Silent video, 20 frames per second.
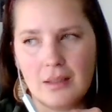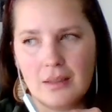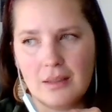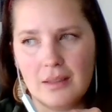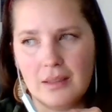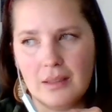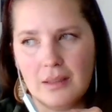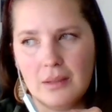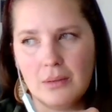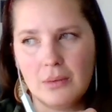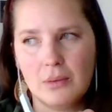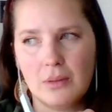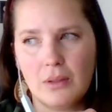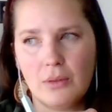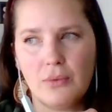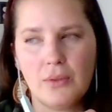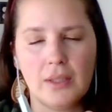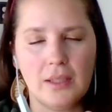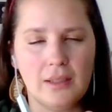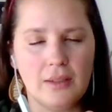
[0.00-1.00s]
just the
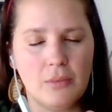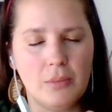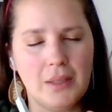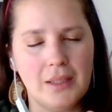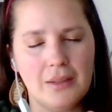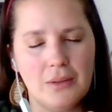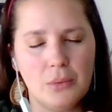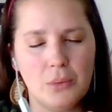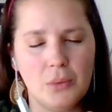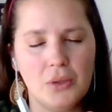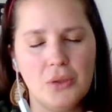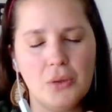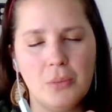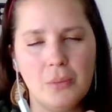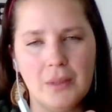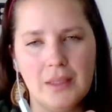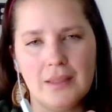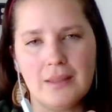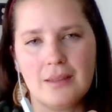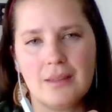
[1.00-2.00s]
the feeling of being in the
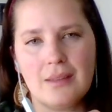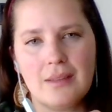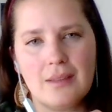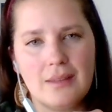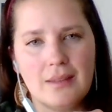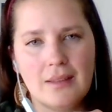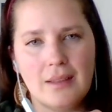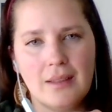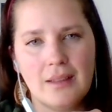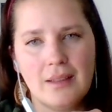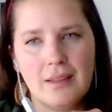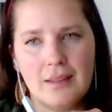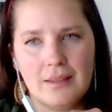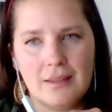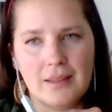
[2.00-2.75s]
womb it's